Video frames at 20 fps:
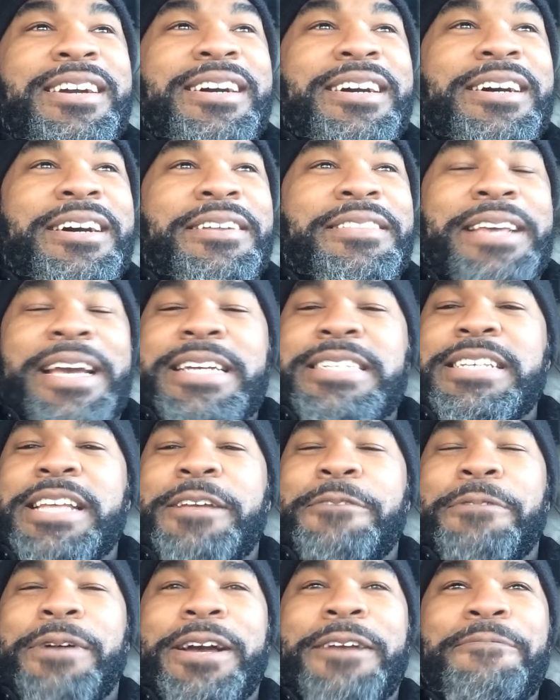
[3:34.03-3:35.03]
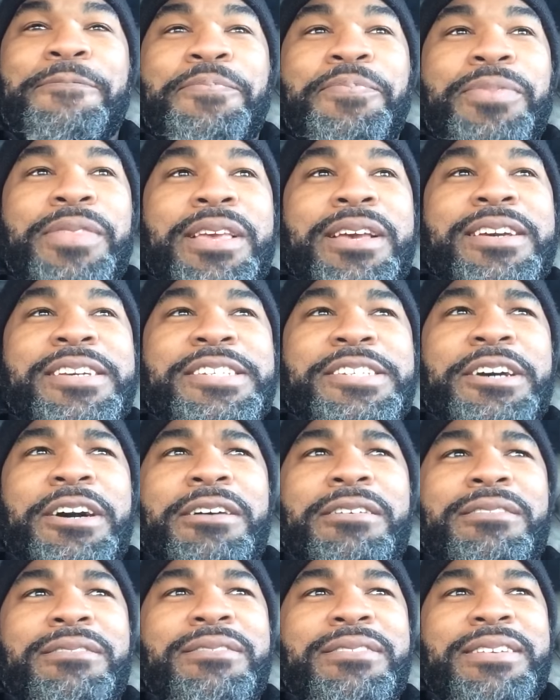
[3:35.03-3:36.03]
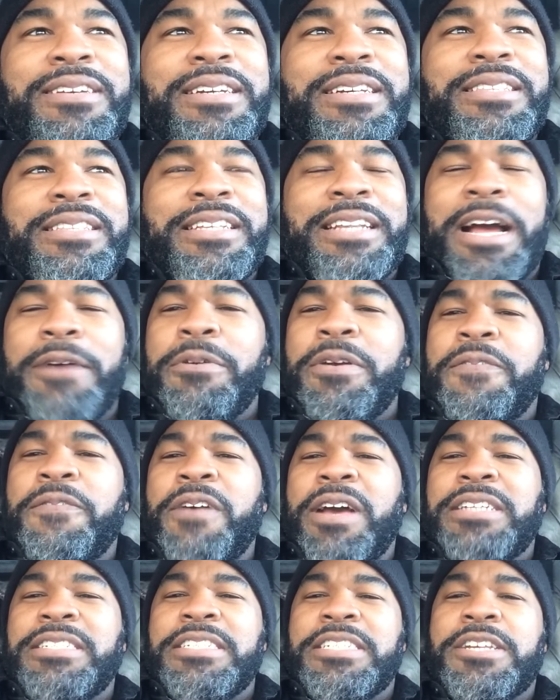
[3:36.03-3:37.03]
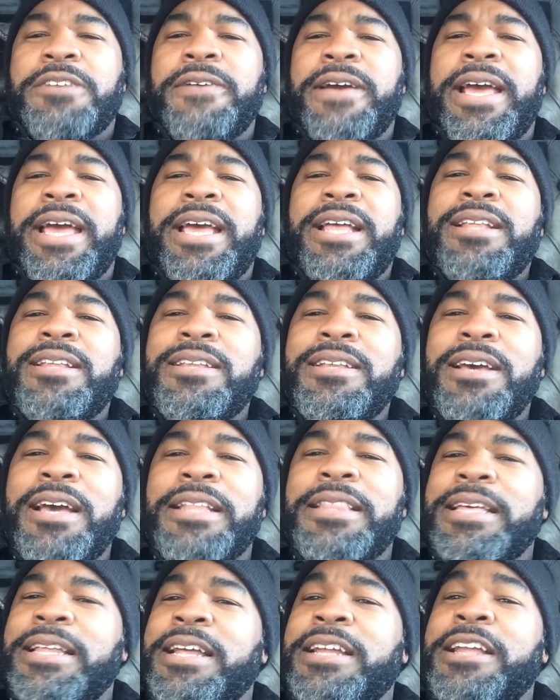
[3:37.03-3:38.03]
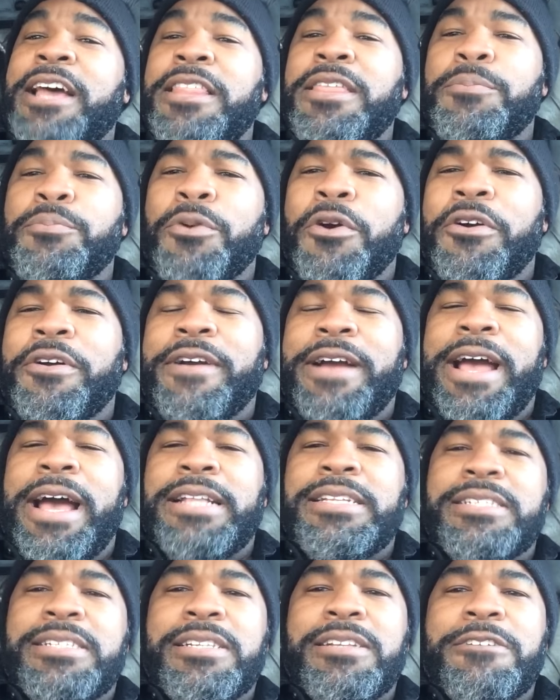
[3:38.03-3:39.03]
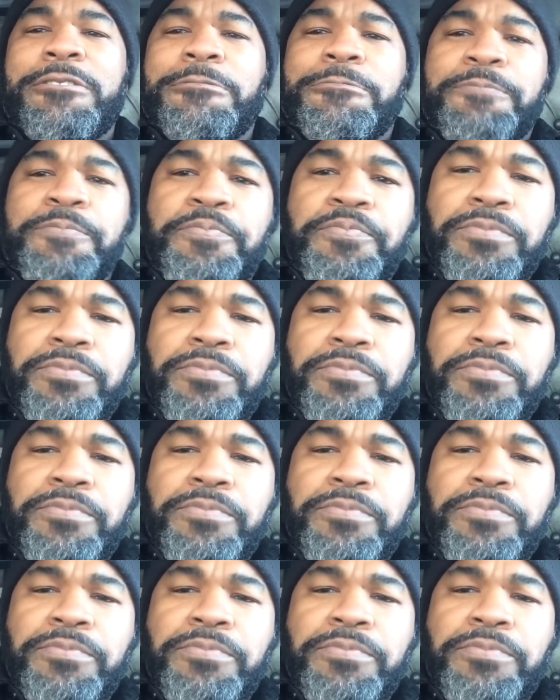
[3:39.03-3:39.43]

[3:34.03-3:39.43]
Uh, thanks anyway. So then I refreshed the screen, and then another broker had this load,